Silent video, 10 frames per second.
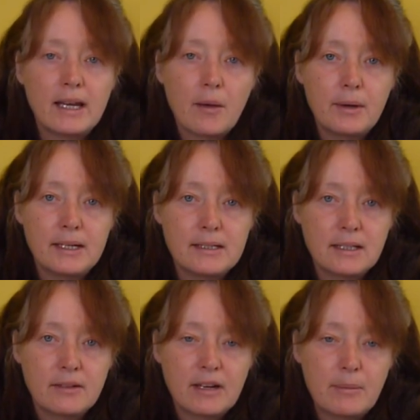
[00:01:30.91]
going into
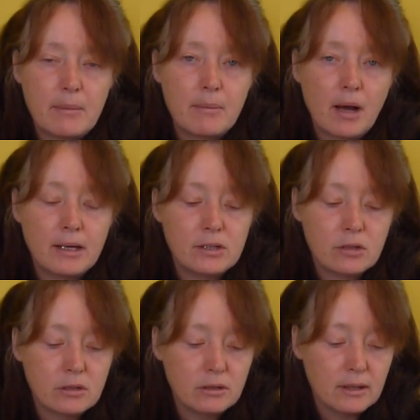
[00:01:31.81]
the flipping
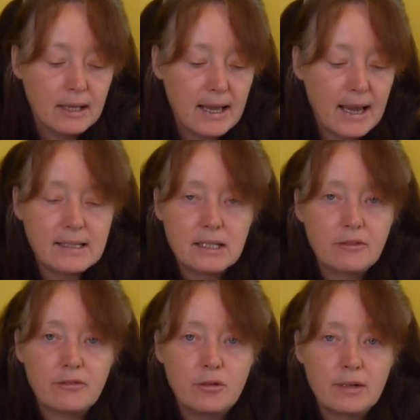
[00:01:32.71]
polytunnel, into the
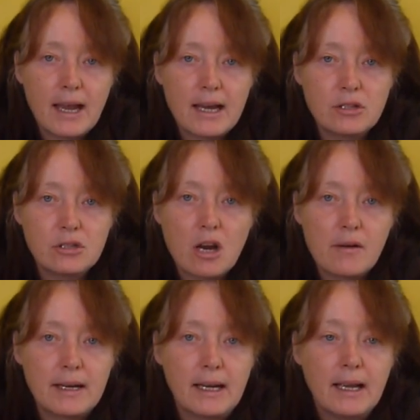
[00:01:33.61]
fruit cage,
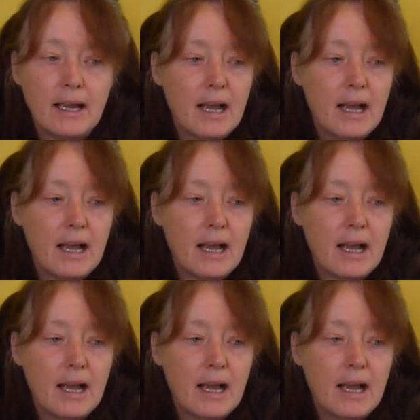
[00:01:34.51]
sorry.